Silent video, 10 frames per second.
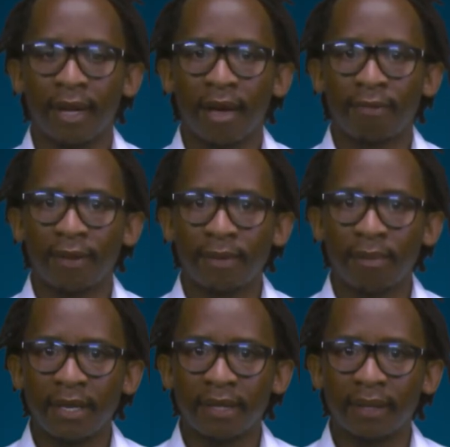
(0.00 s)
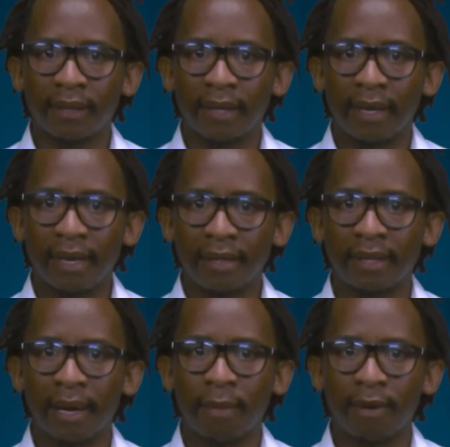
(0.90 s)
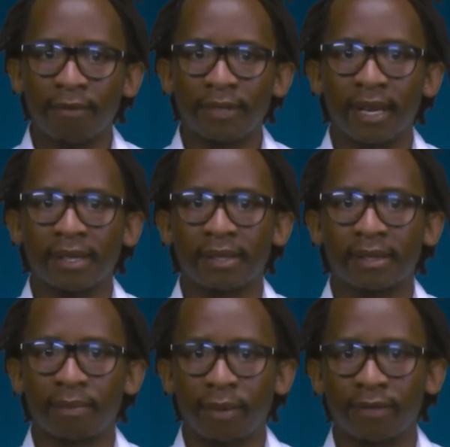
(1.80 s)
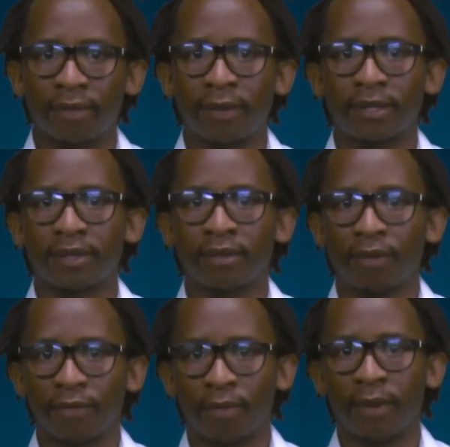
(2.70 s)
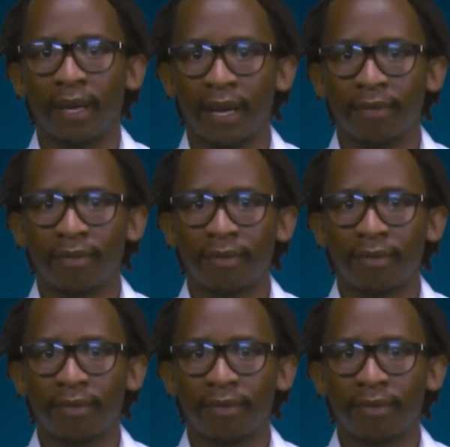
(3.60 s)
Fundamentally, Islam emphasizes the preservation of human life.